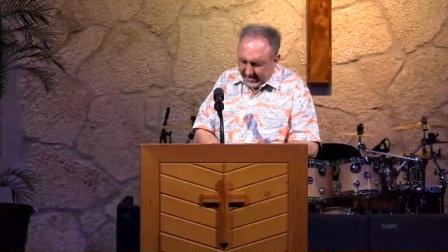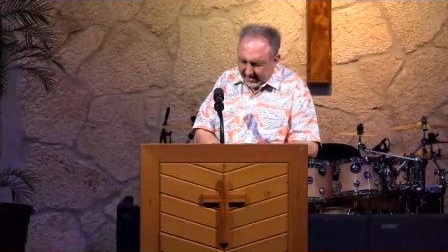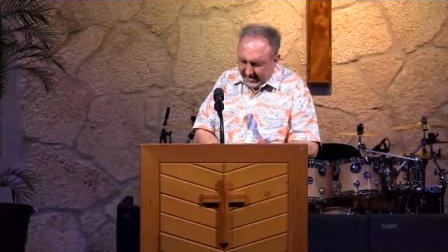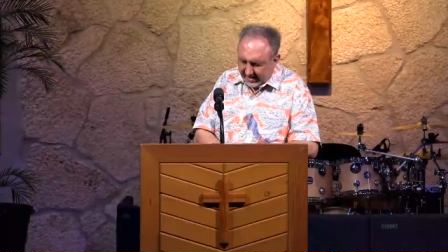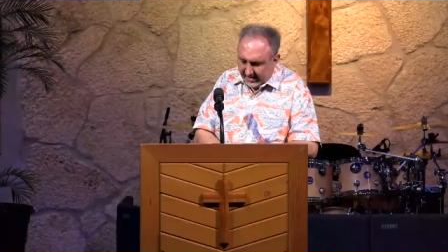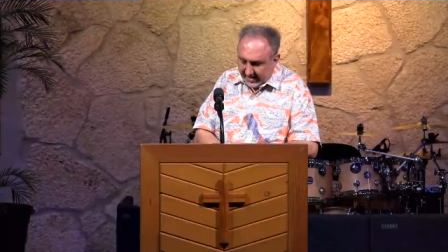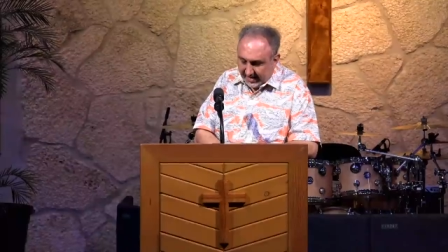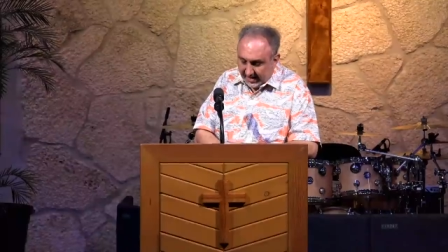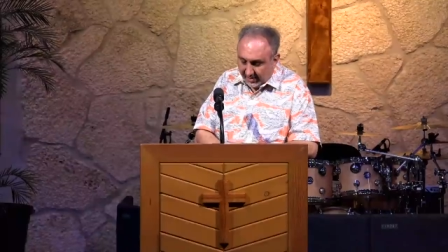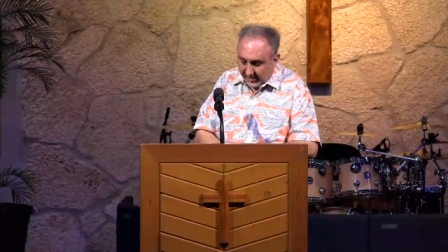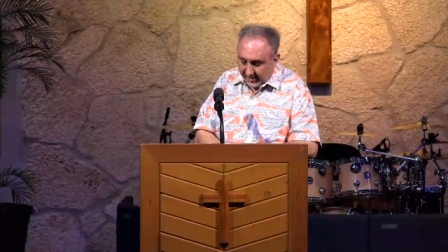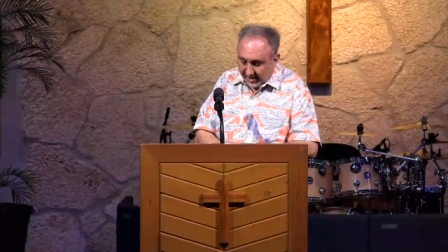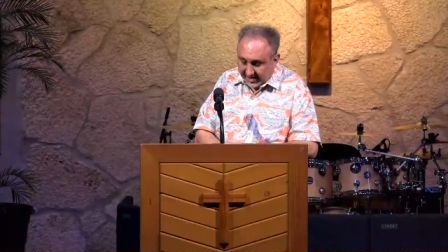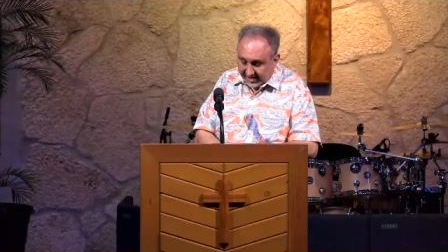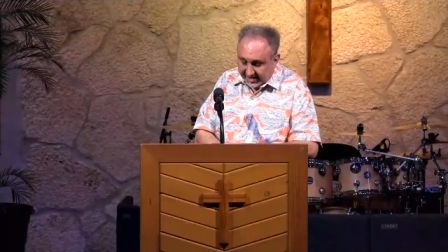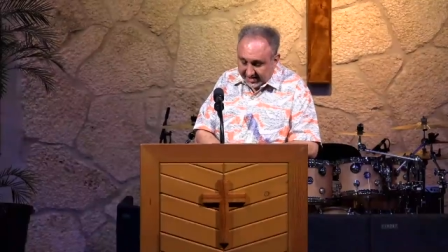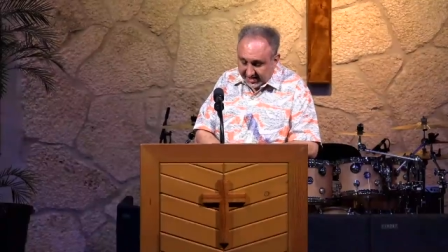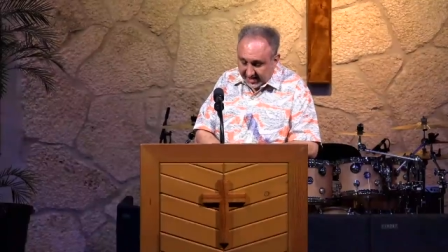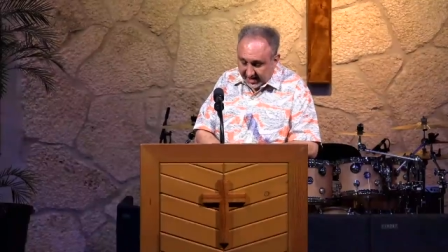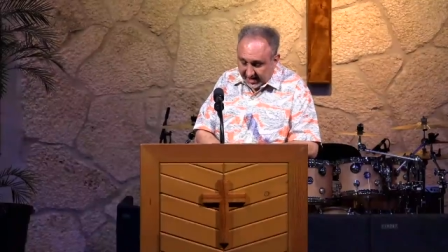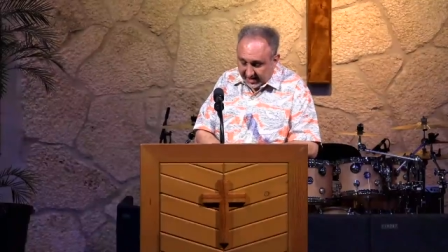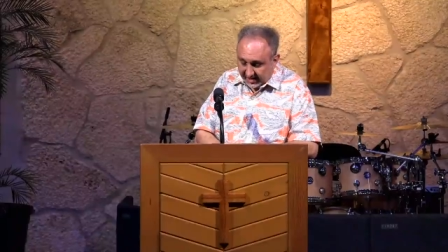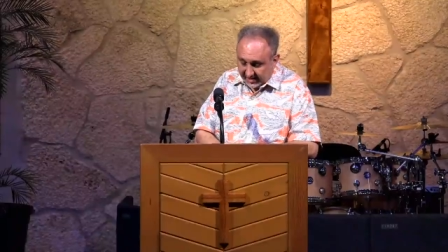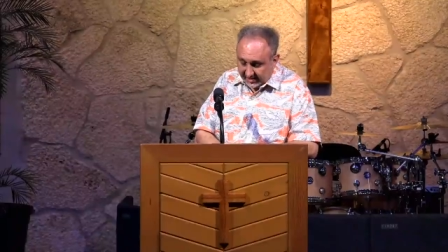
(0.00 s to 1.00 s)
uh, how do I
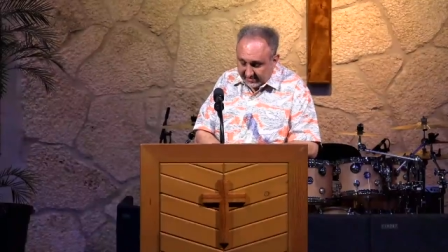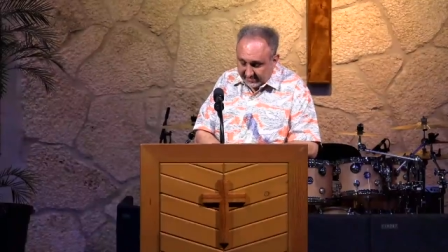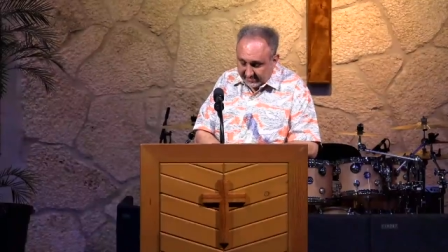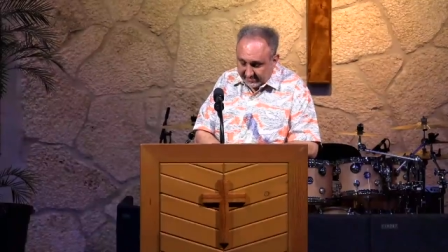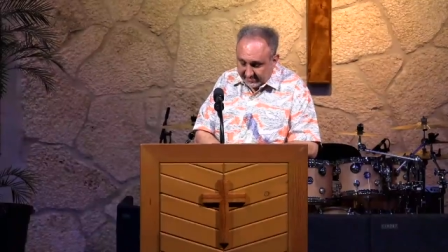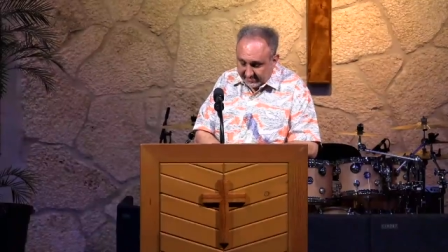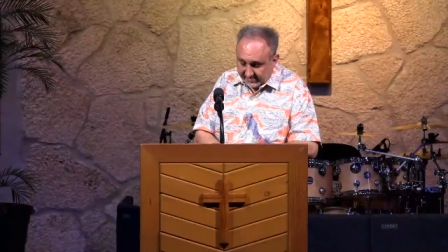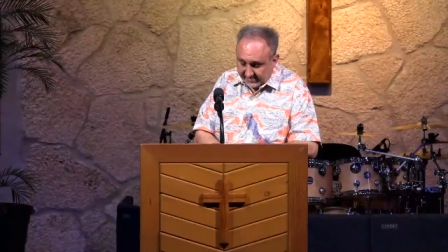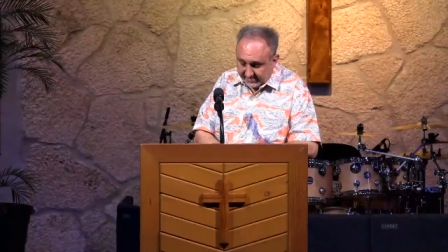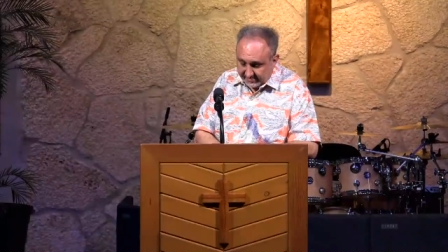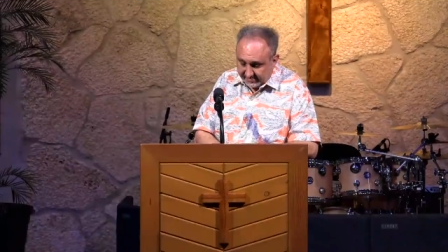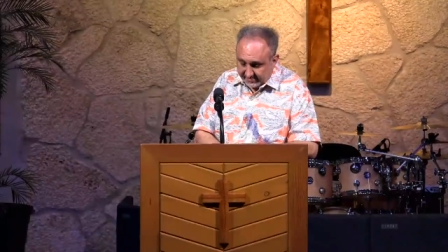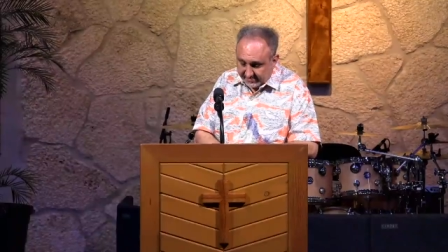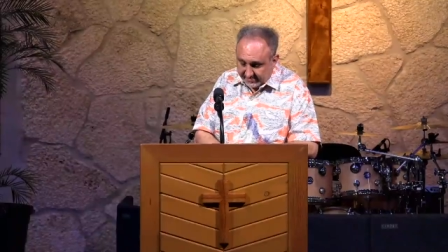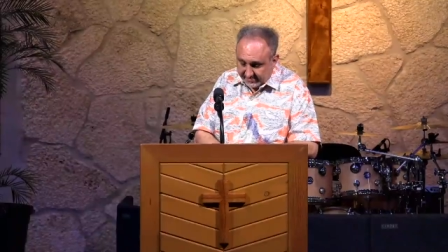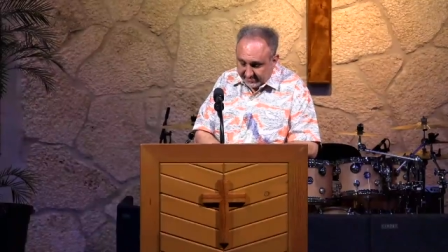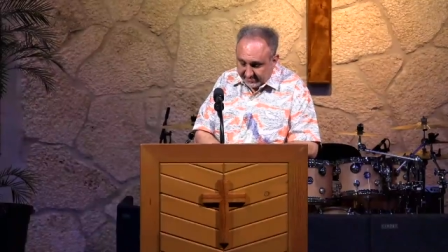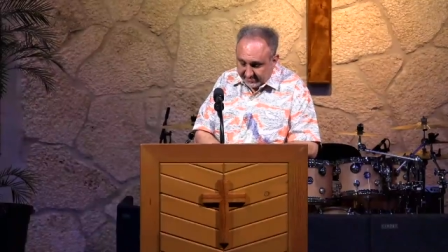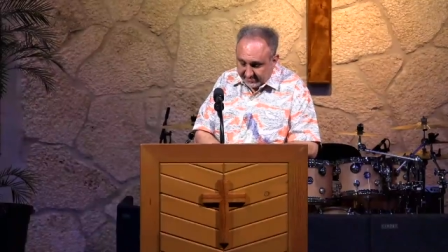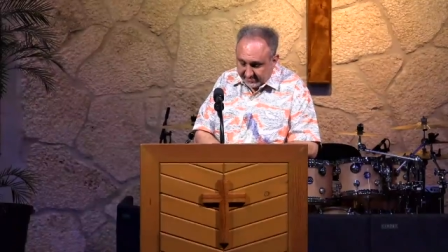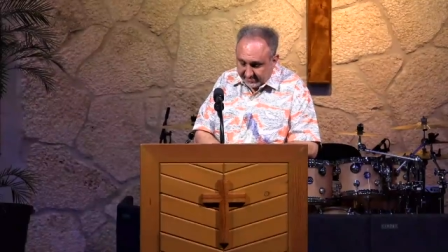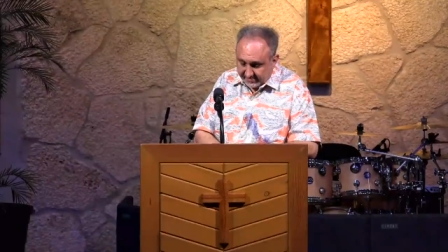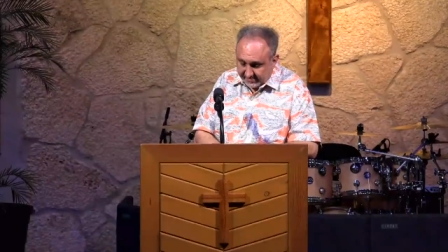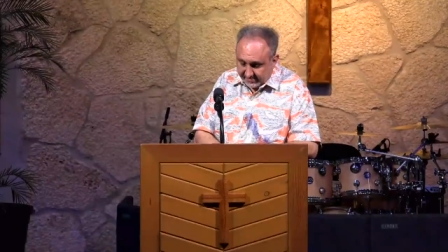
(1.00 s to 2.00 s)
say it,
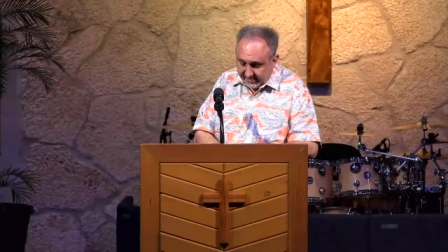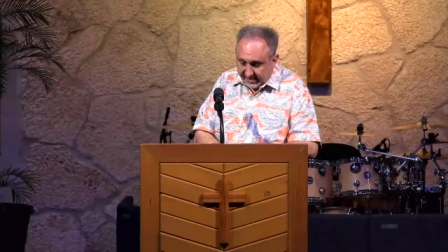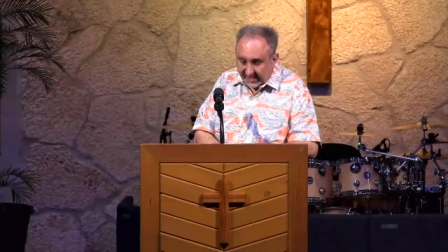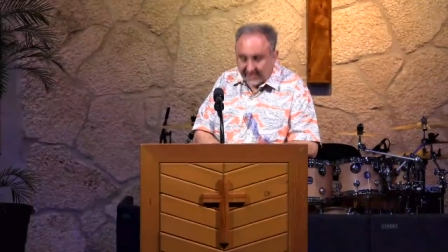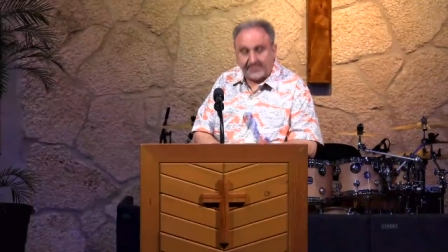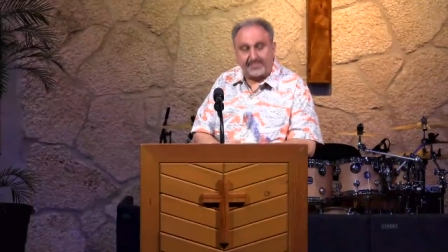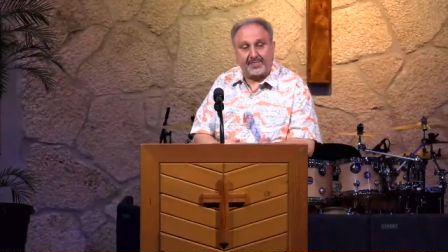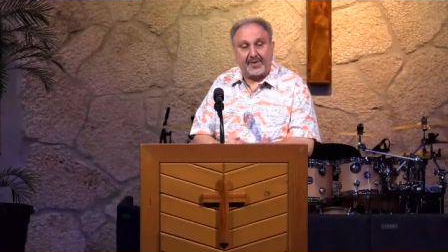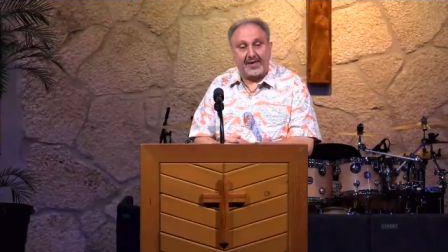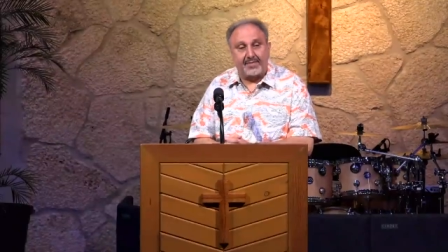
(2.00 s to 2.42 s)
has